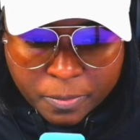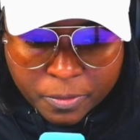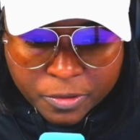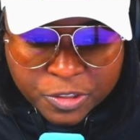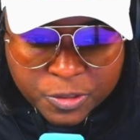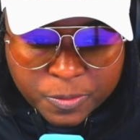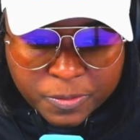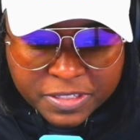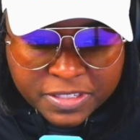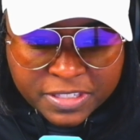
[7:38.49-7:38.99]

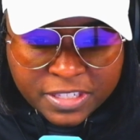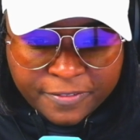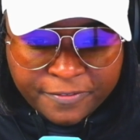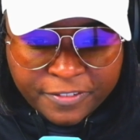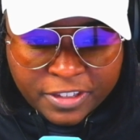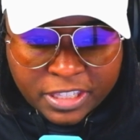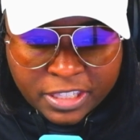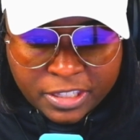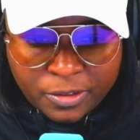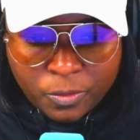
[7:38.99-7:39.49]

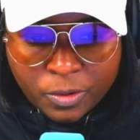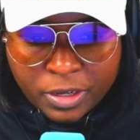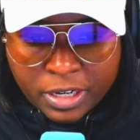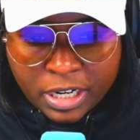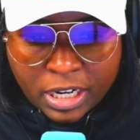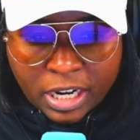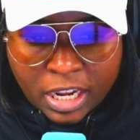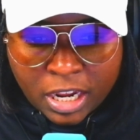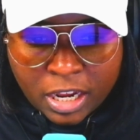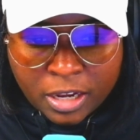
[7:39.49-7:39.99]
specifically when it
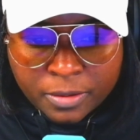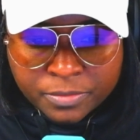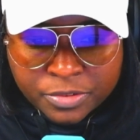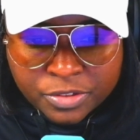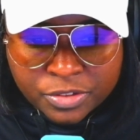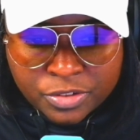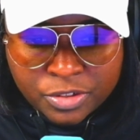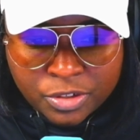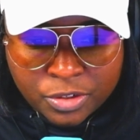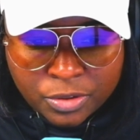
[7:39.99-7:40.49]
comes
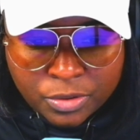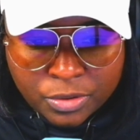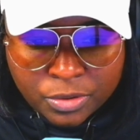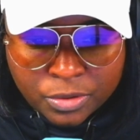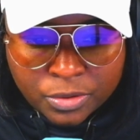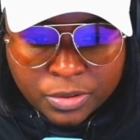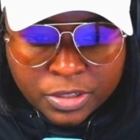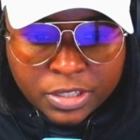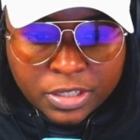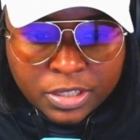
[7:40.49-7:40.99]
to
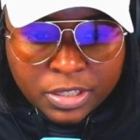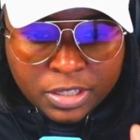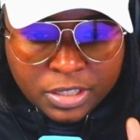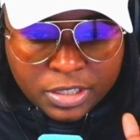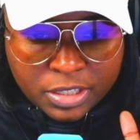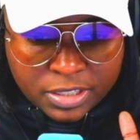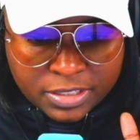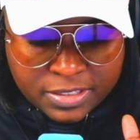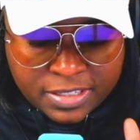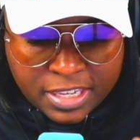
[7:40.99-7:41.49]

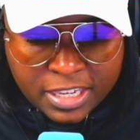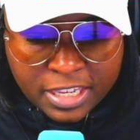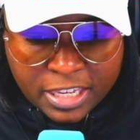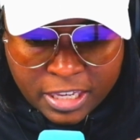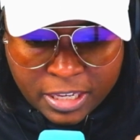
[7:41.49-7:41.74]
team